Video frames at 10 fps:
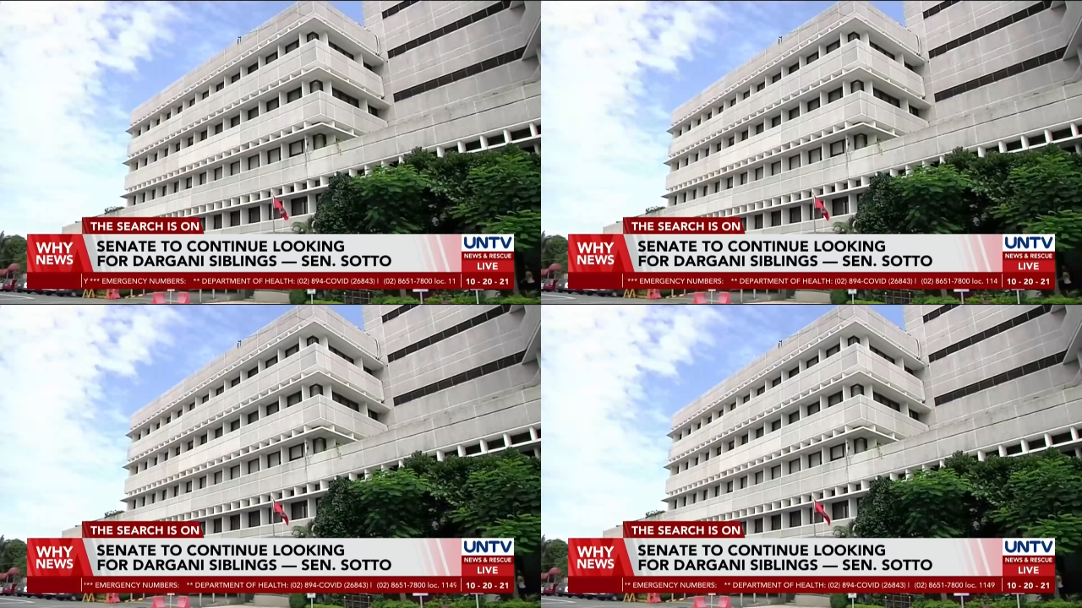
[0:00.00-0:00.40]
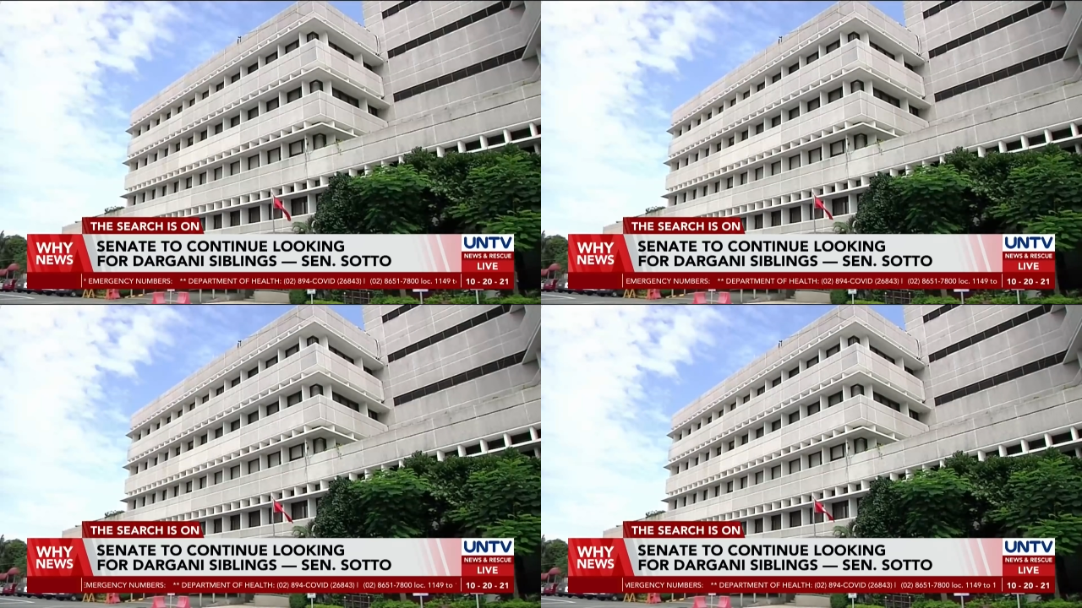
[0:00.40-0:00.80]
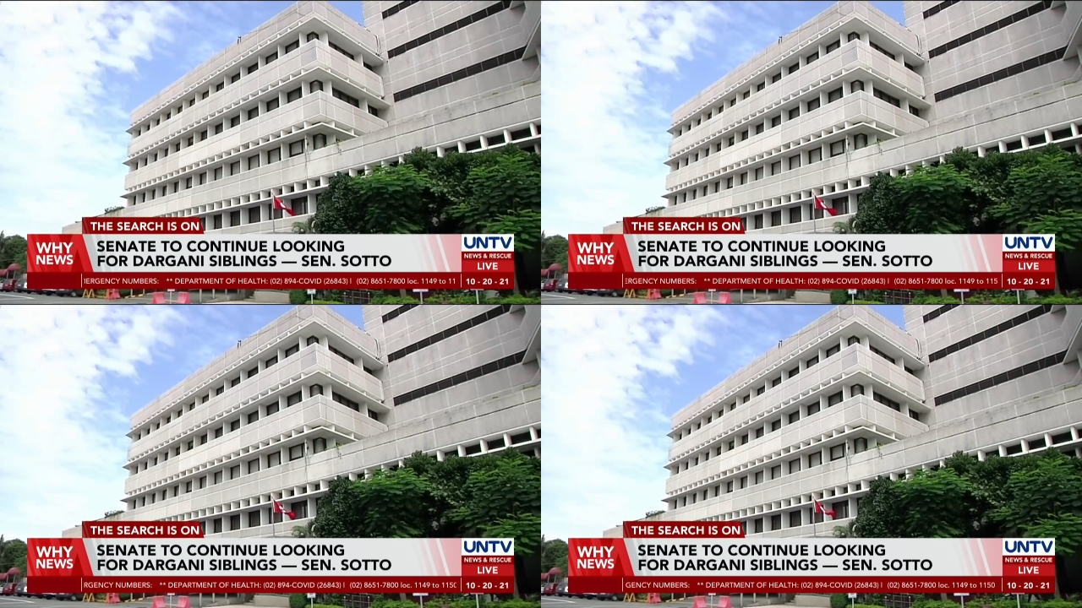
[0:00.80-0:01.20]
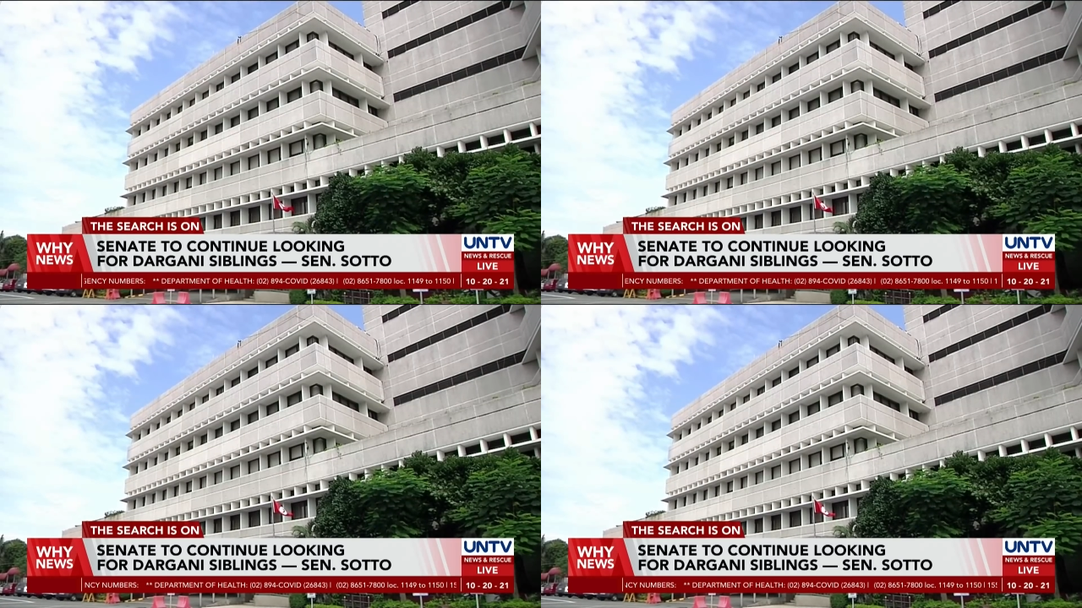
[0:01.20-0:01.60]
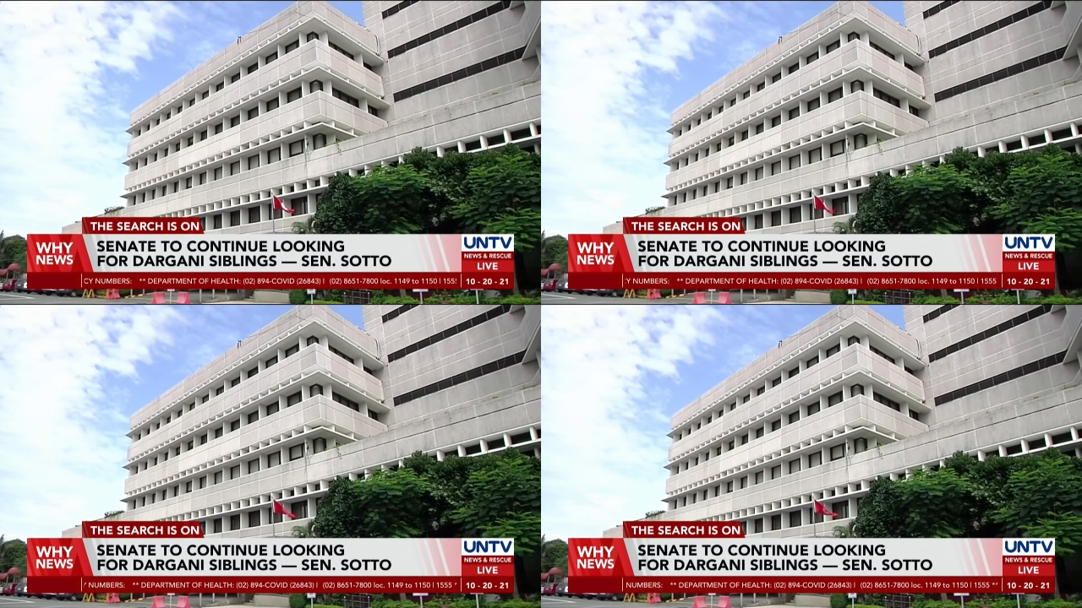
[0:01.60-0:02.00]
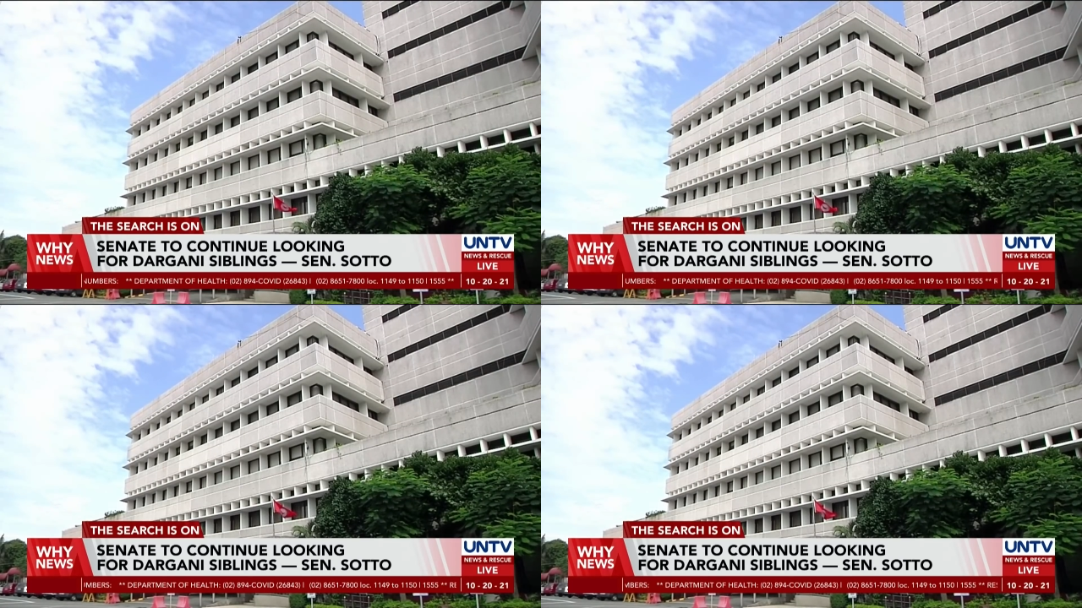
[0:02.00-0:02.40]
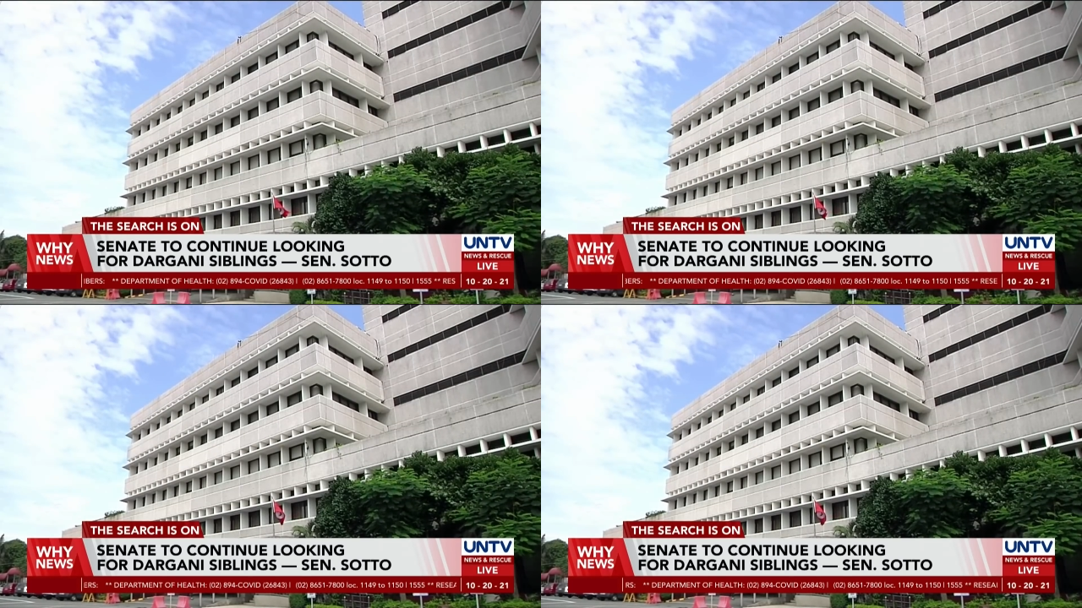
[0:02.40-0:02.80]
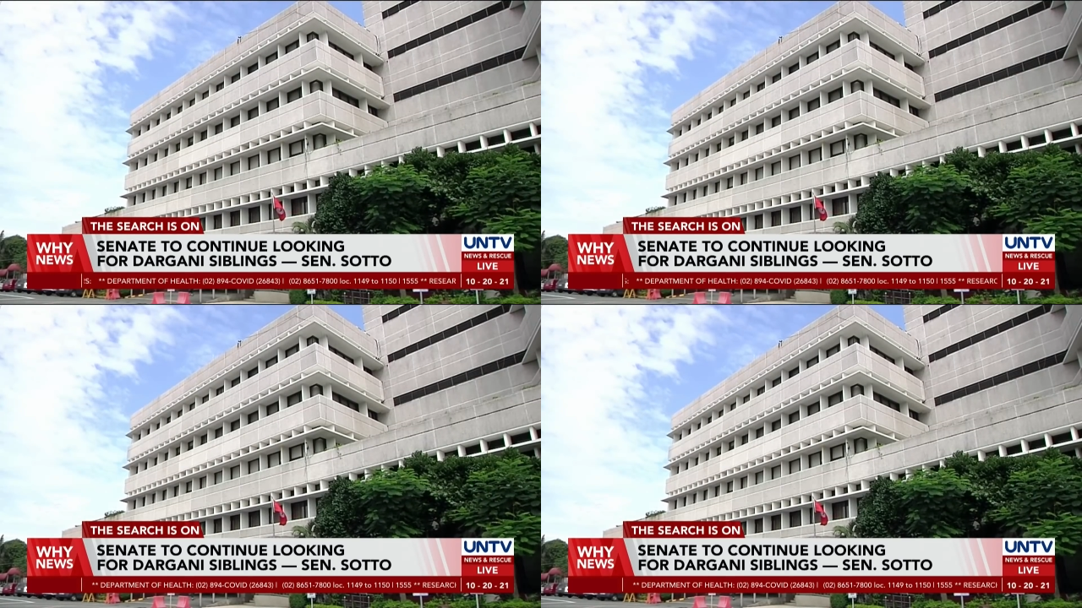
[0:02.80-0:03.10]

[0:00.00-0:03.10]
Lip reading: (no speaker visible)